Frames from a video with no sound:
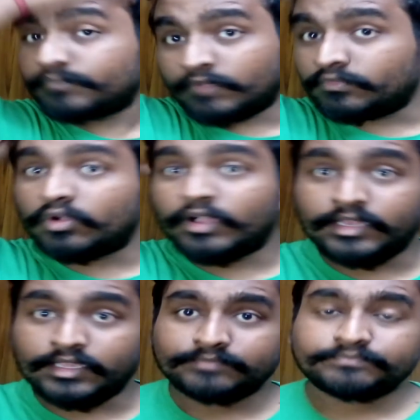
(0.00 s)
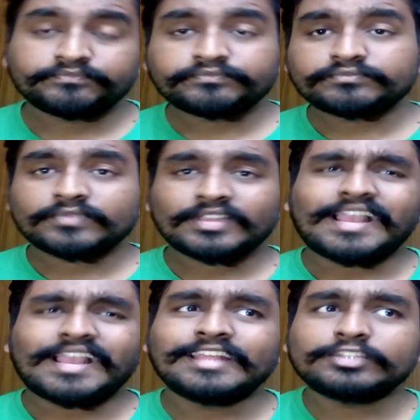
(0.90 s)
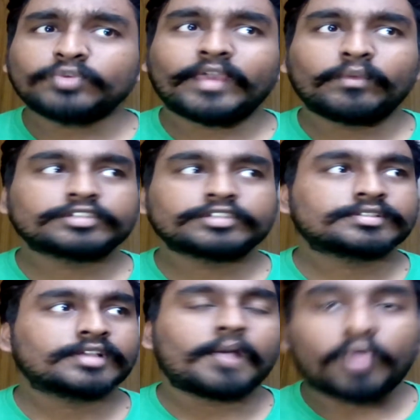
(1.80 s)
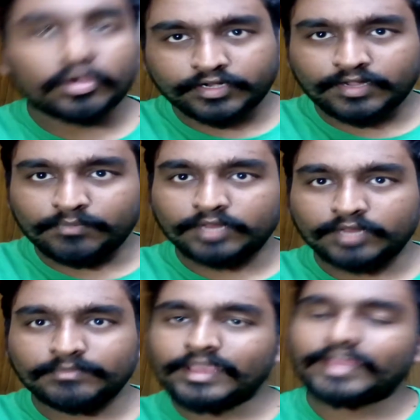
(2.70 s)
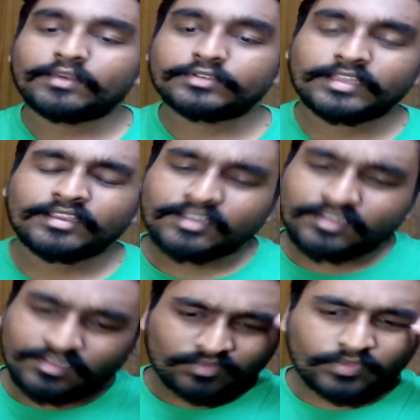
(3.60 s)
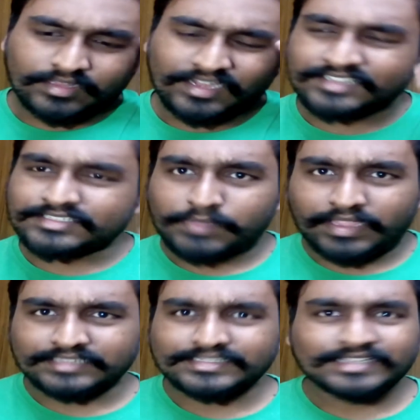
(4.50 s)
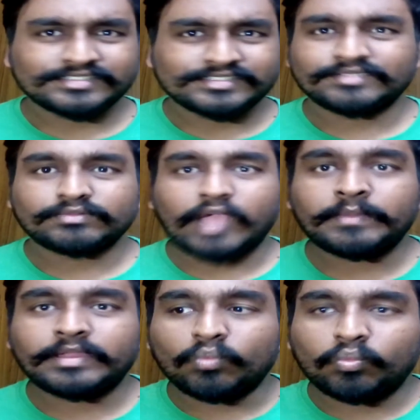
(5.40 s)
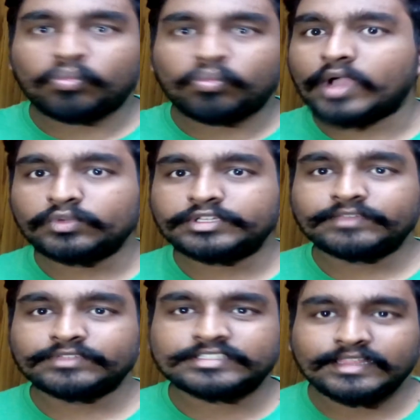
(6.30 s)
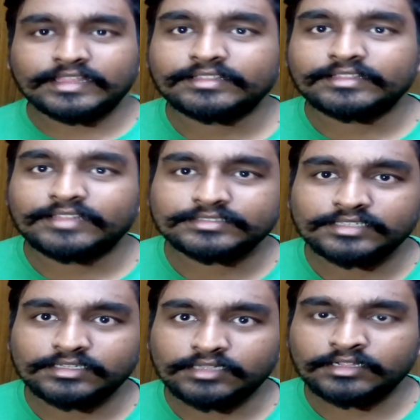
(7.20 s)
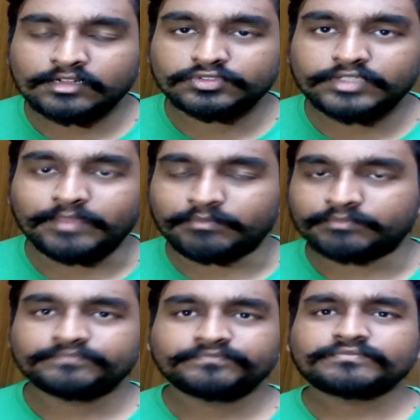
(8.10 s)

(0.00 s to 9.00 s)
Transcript: I have no idea. And that's what I was pondering upon in my head. I was like, wait, that doesn't make any sense. Why would he even say that there's an unannounced game?